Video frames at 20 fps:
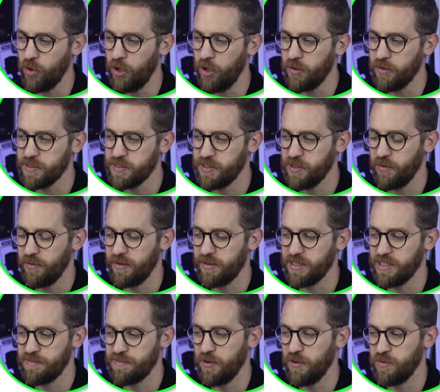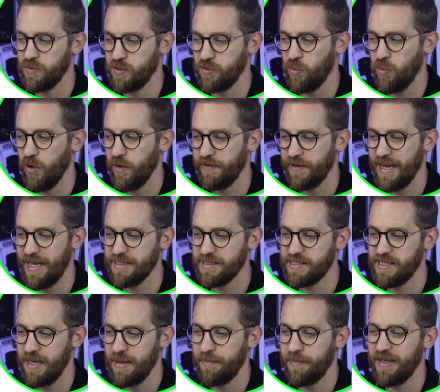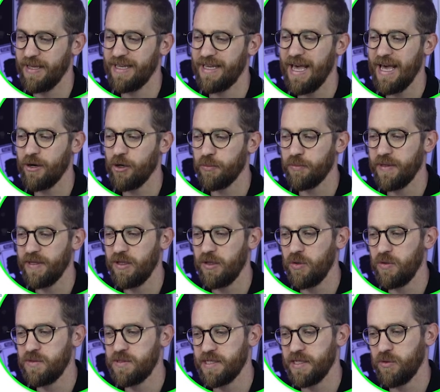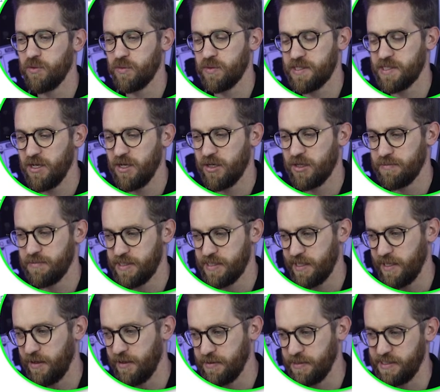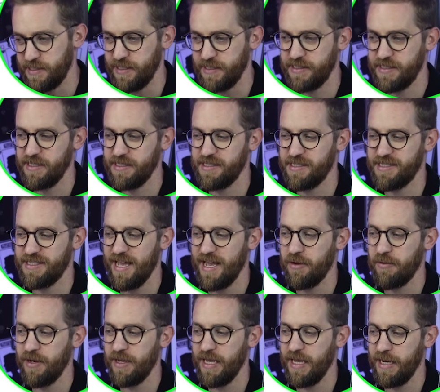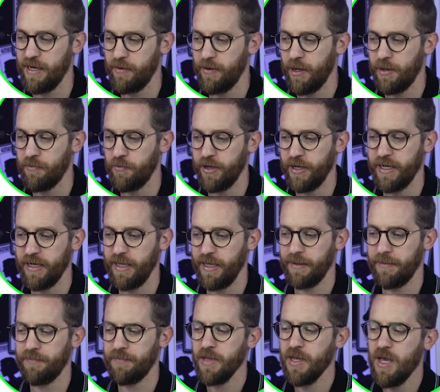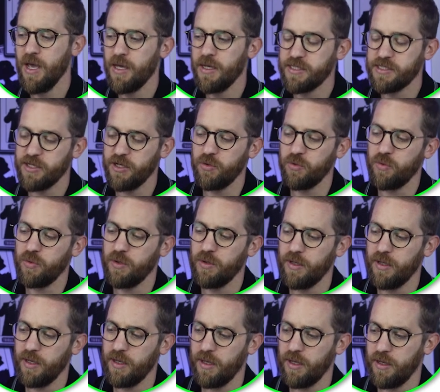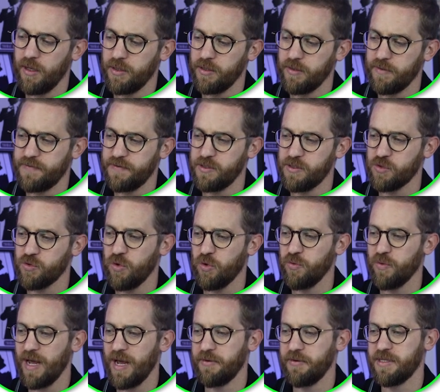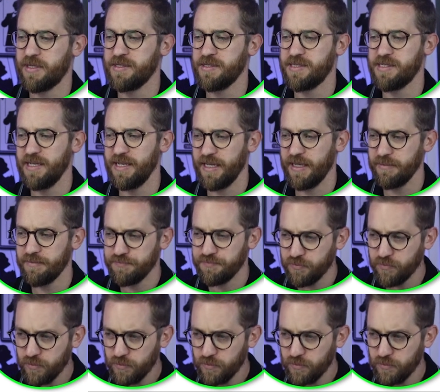loss on the disposal of an asset, but it cannot be used in all circumstances. This is down here I'm reading. So if you scroll down, you can see,